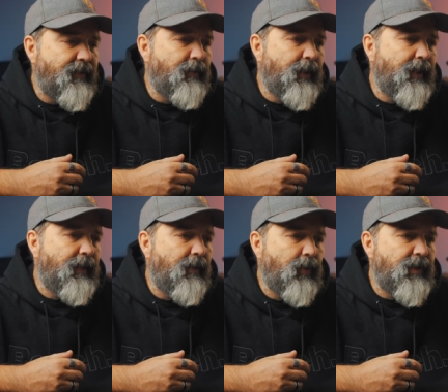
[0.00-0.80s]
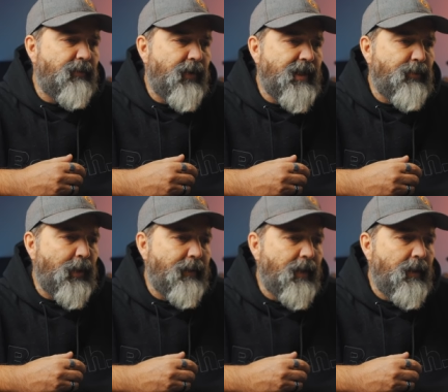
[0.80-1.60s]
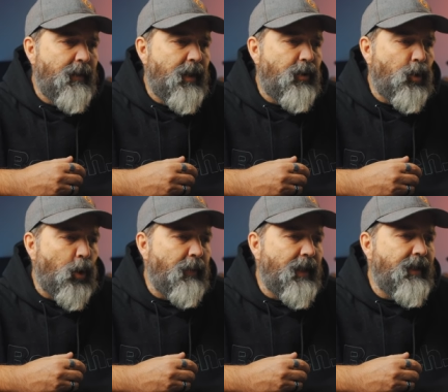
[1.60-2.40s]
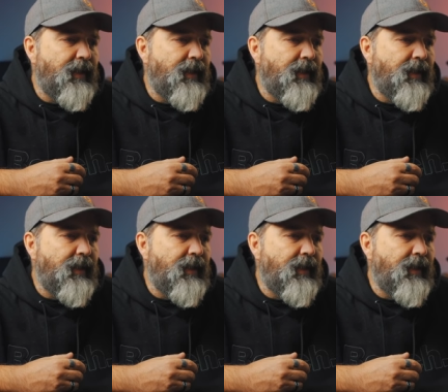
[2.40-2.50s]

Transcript: Okay, what's the price point? Normally,